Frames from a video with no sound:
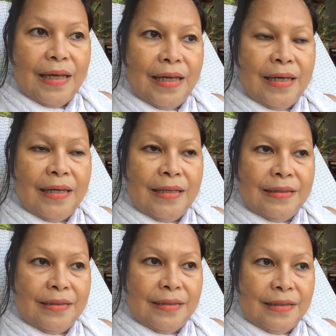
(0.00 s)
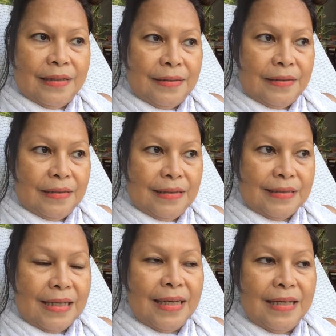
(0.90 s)
And
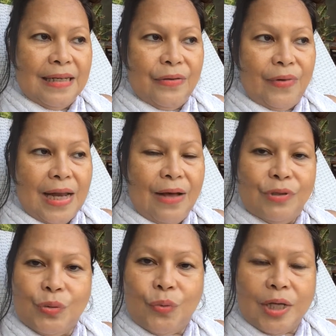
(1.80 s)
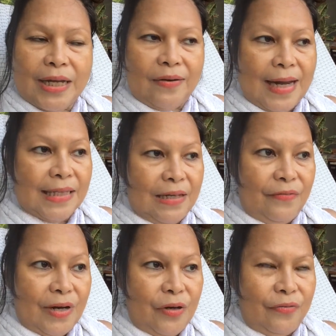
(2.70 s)
suddenly, while I was walking right
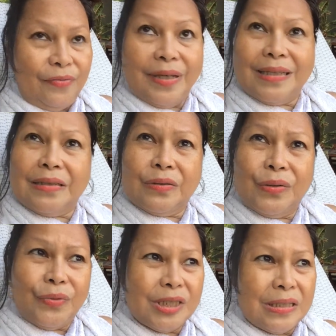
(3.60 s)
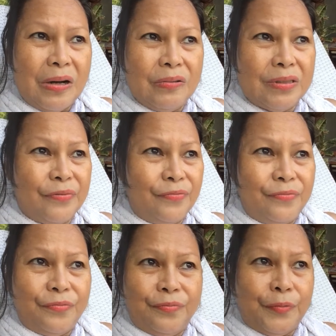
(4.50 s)
in front of it, it was around
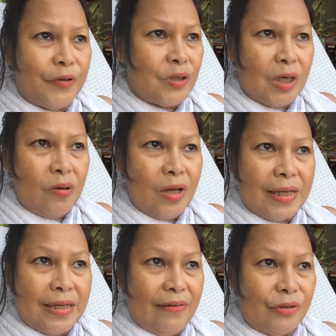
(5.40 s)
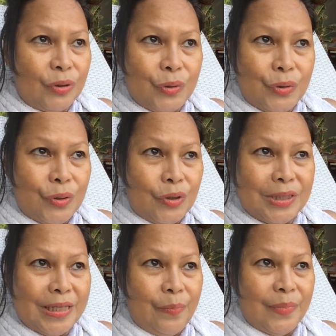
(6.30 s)
4 o'clock in the afternoon or
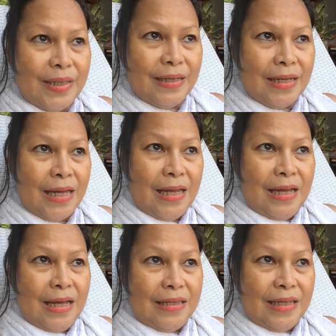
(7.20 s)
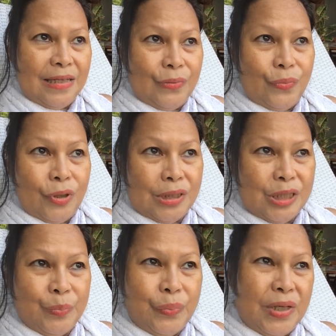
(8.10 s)
something. I think it was
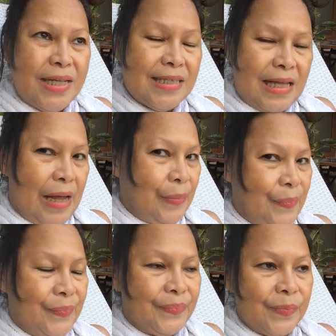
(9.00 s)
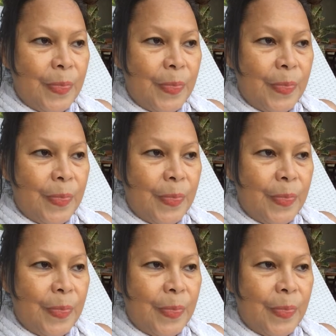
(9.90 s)
springtime.